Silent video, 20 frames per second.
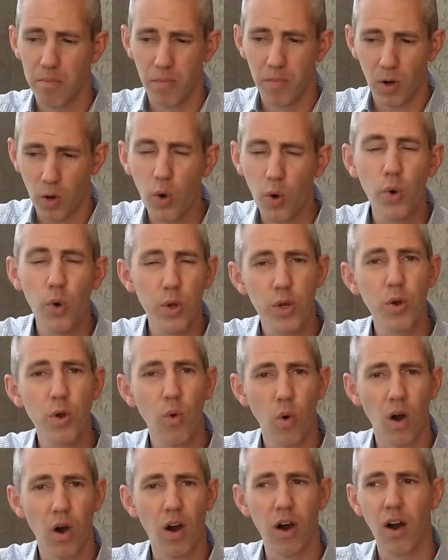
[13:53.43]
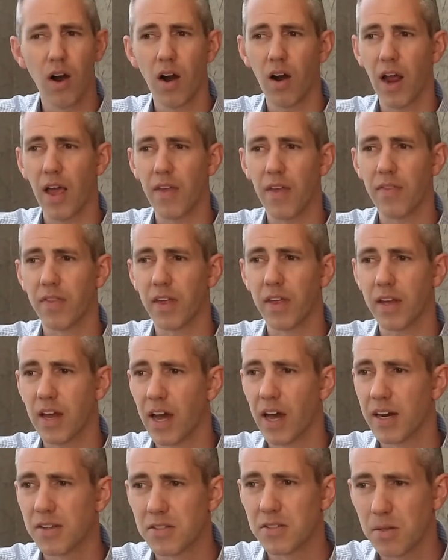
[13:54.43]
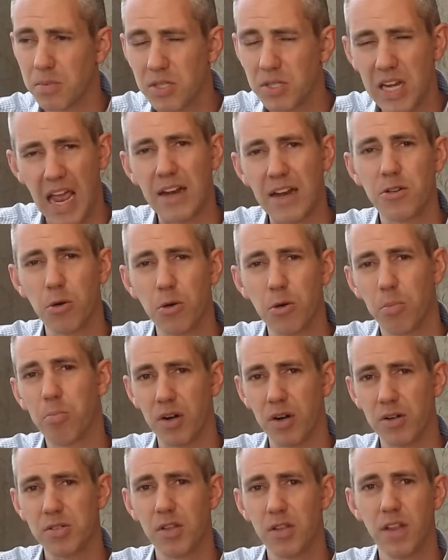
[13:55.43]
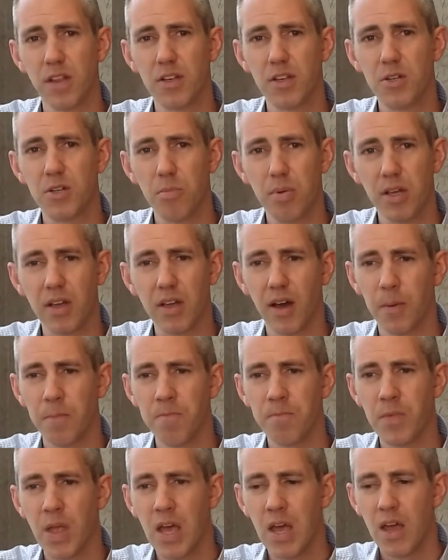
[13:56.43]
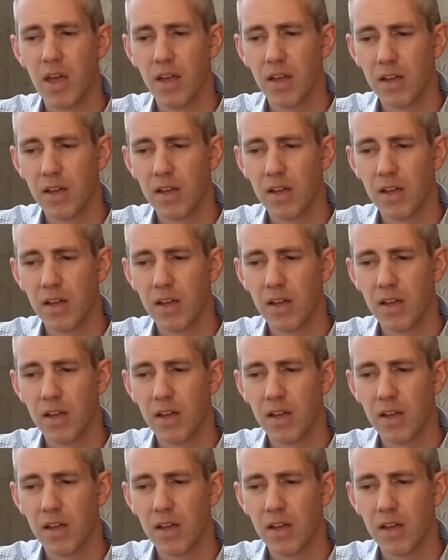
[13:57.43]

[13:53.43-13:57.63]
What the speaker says: who you are and the kind of substantial person that you become.